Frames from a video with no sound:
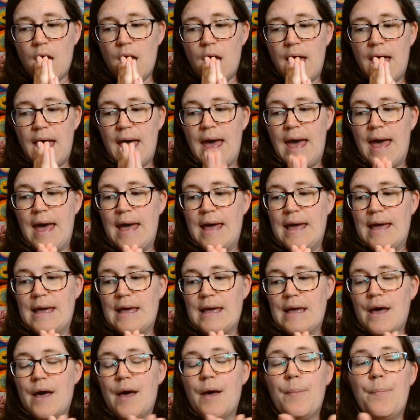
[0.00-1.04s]

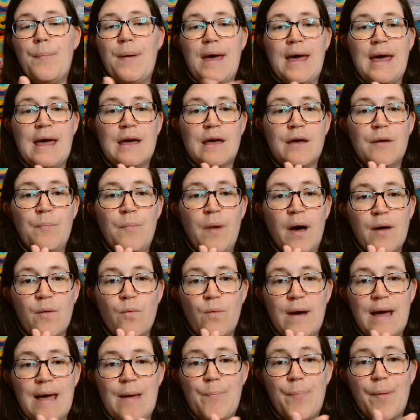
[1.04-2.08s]
a Pick My
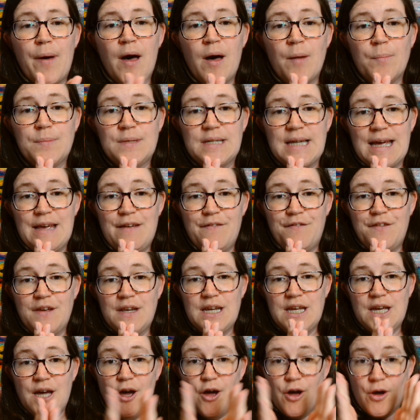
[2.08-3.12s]
Whip update
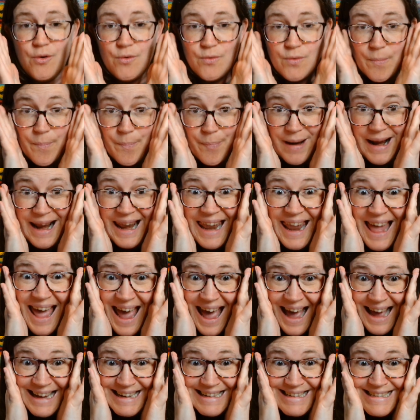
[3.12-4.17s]
video
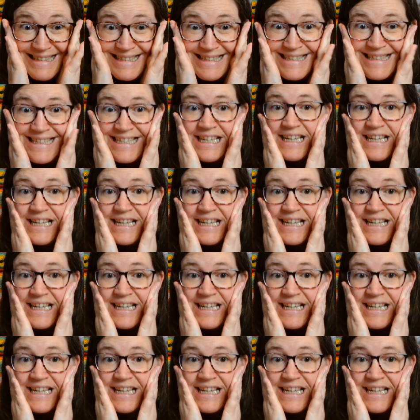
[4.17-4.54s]
planned.